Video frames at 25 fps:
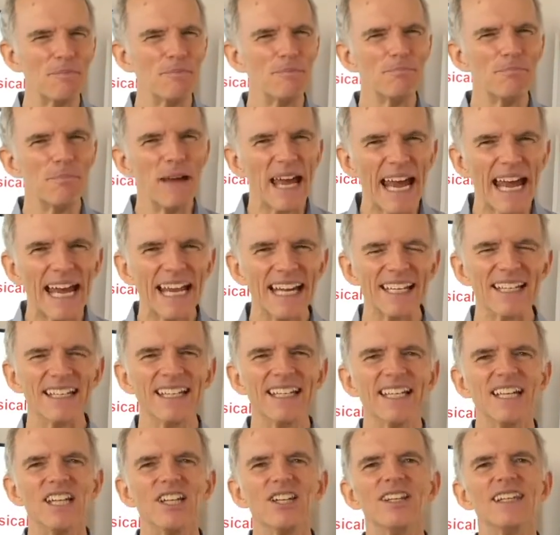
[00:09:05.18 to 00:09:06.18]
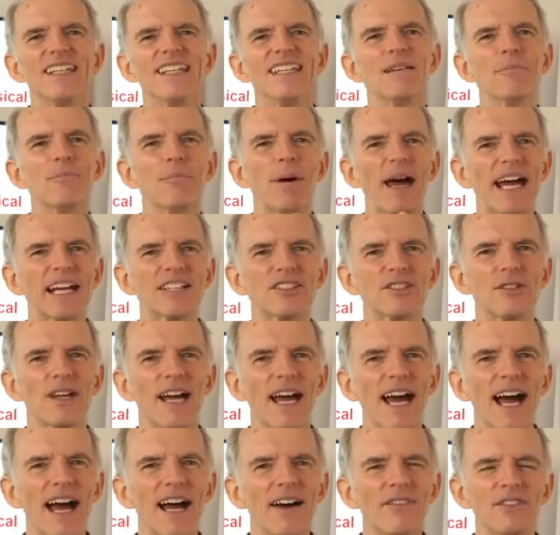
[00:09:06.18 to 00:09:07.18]
man, the impact
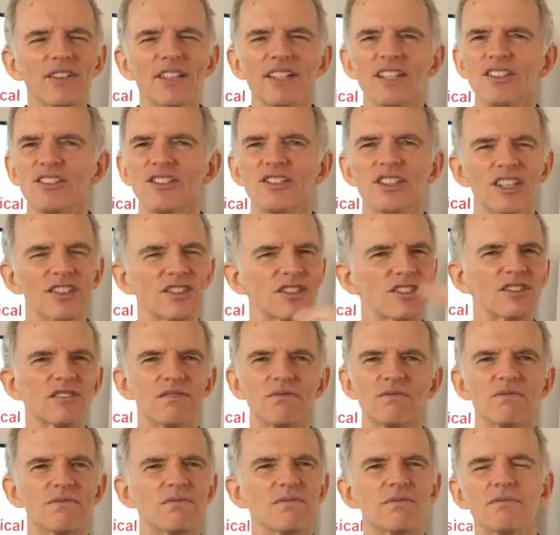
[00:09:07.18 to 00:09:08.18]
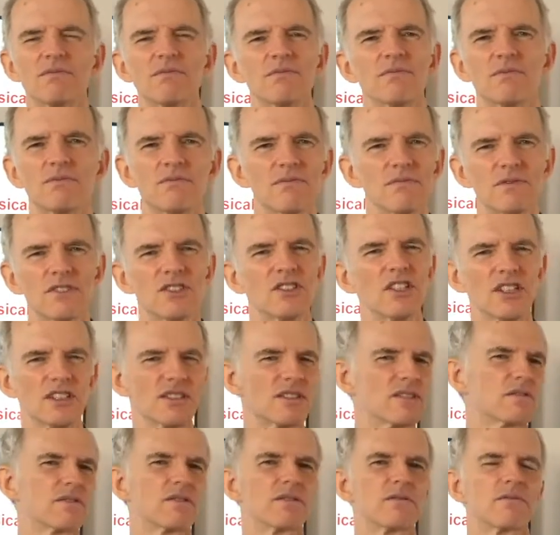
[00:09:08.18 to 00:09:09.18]
you have just,
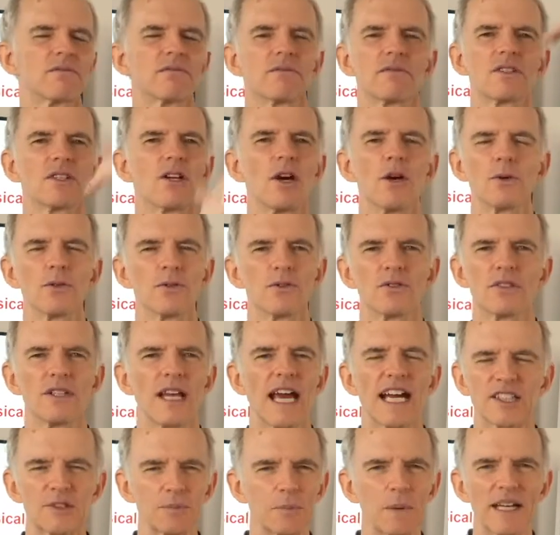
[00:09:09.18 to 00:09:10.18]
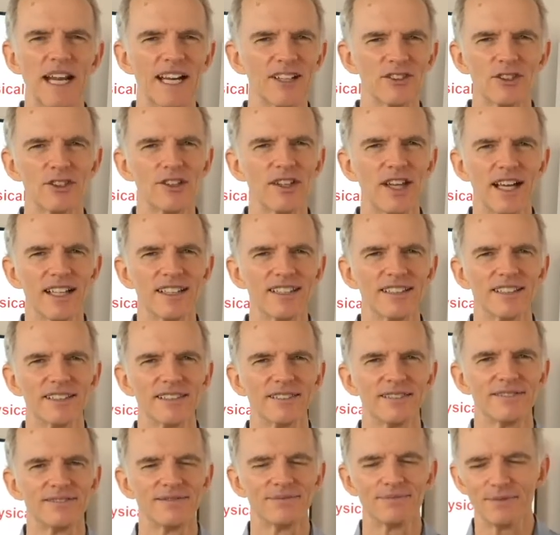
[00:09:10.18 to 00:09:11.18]
just goes exponential on you.
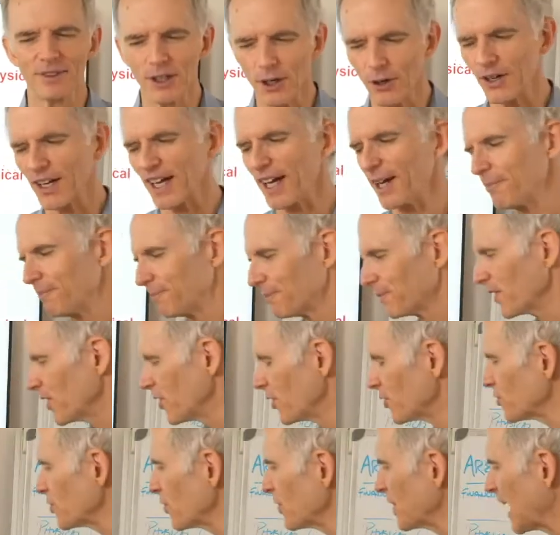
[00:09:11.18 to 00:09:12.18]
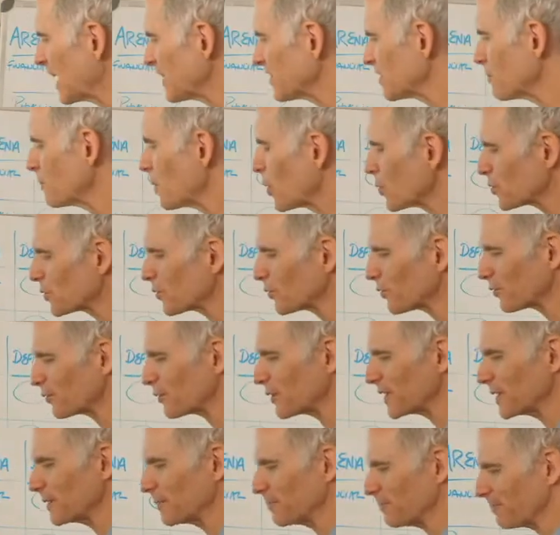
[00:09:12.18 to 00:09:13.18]
Okay, so that's emotional
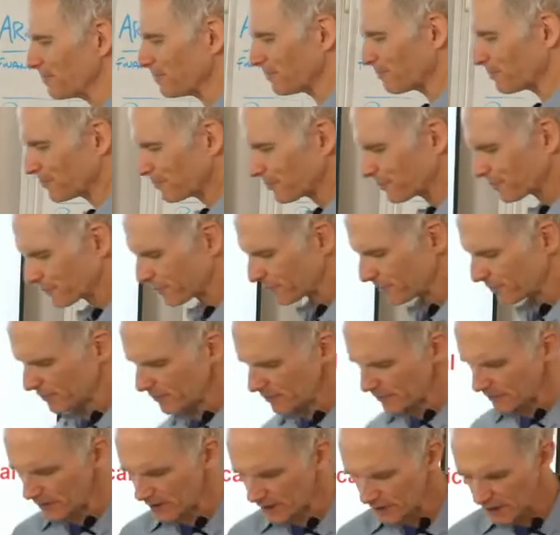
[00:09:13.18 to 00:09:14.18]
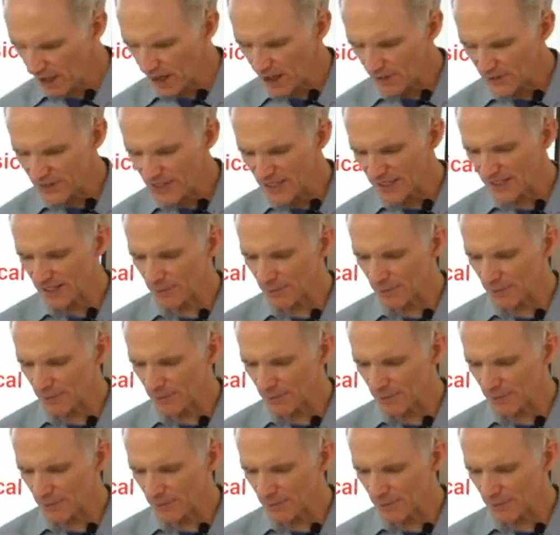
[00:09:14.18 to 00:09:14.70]
freedom of